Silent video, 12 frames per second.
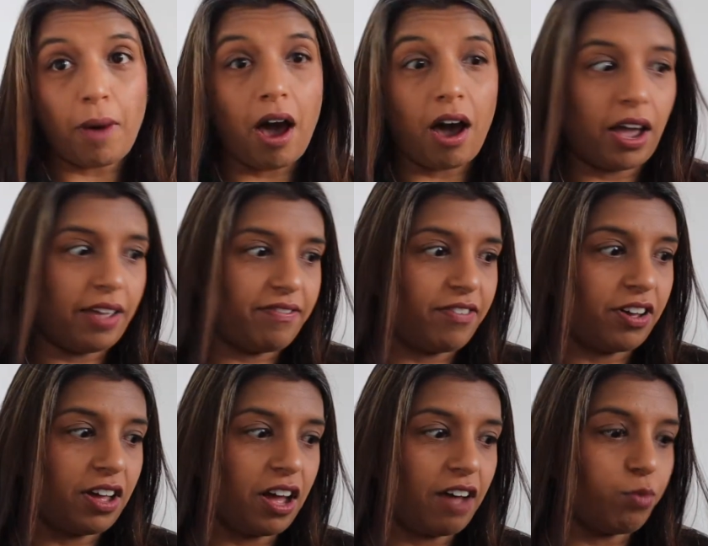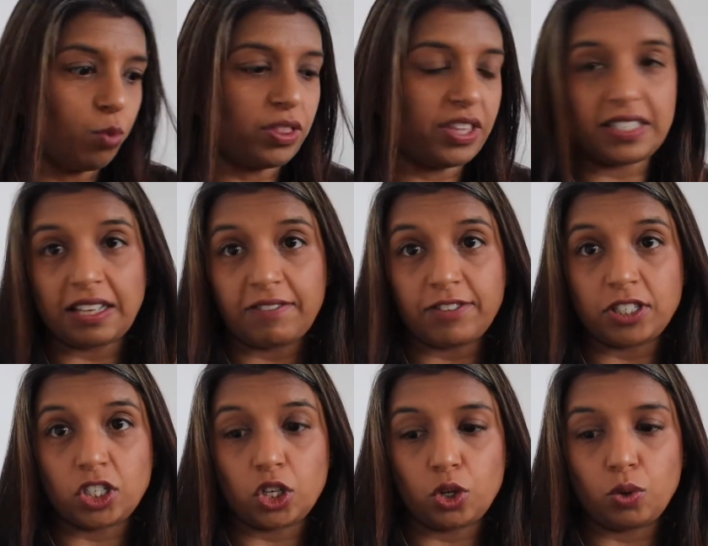I've worn these now for
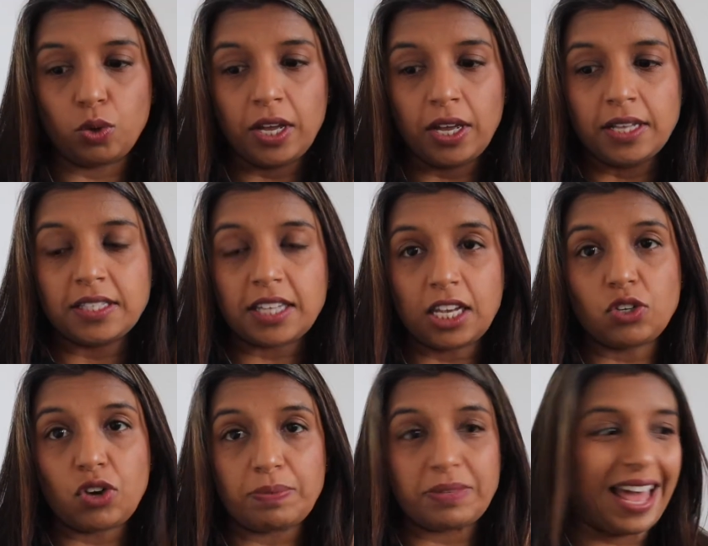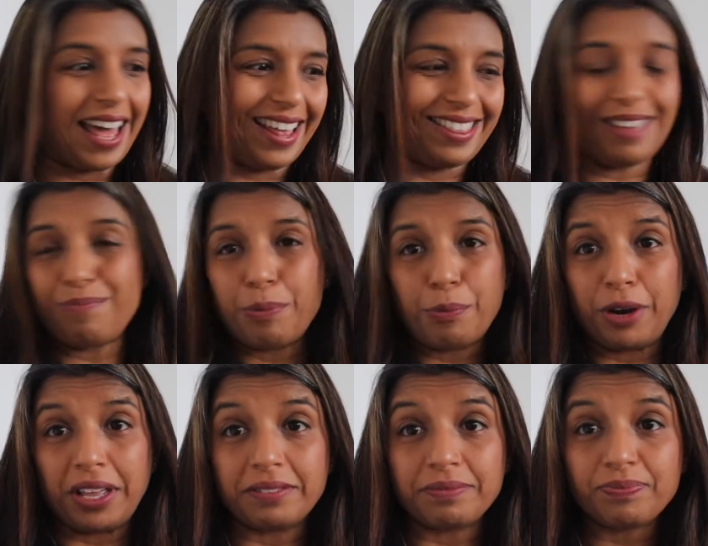2 ski trips, and they've been
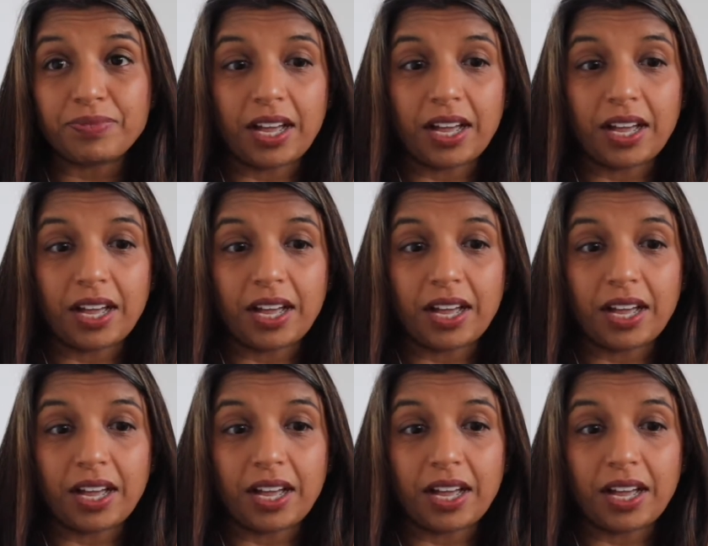brilliant.